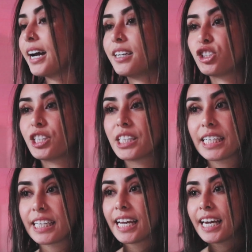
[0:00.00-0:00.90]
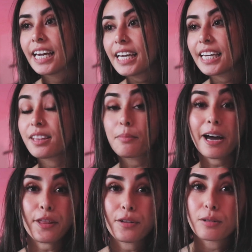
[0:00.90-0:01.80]
had chilling in the
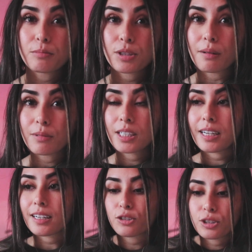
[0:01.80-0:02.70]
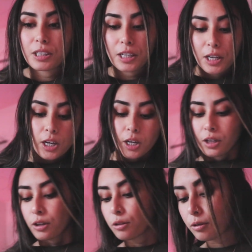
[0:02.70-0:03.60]
bathroom. So I'm gonna actually
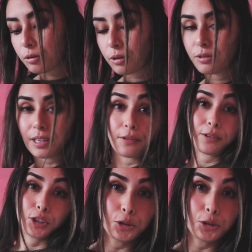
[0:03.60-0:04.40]
throw those out